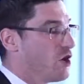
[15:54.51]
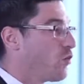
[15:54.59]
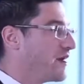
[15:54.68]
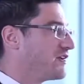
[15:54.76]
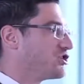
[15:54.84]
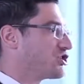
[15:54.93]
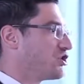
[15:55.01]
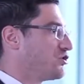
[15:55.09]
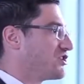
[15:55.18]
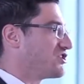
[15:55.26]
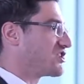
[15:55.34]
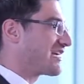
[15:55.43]
When it
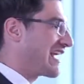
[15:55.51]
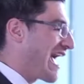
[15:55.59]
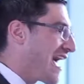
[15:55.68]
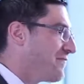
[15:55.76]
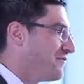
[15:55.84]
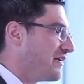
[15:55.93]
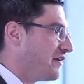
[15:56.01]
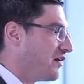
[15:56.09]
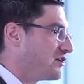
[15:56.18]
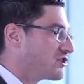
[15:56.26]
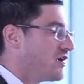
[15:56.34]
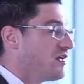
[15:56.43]
chooses the
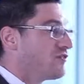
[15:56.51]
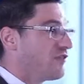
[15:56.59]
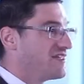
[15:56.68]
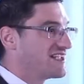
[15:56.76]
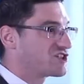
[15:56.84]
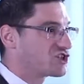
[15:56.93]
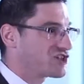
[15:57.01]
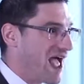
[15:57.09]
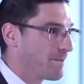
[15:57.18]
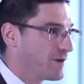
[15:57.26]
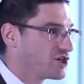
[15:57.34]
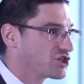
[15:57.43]
candidate that the
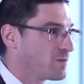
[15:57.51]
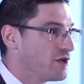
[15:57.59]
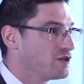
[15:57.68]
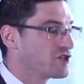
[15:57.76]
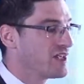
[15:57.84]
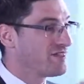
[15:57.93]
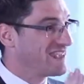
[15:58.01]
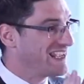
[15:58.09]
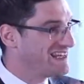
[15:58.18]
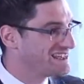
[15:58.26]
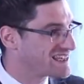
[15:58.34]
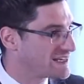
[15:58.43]
establishment, the
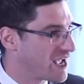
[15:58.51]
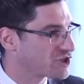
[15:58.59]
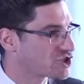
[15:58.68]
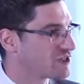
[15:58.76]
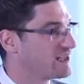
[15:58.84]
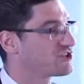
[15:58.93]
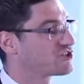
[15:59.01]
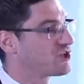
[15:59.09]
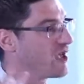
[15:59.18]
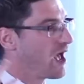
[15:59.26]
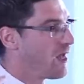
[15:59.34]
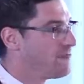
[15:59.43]
internationalists,
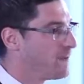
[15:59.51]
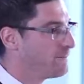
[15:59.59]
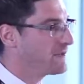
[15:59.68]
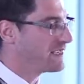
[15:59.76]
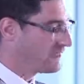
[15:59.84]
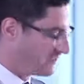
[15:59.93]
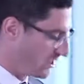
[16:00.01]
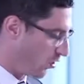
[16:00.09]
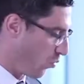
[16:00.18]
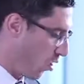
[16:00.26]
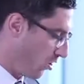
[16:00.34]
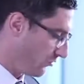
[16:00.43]
and the media
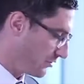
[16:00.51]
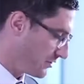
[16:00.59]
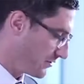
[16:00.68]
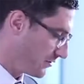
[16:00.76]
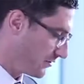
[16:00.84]
want.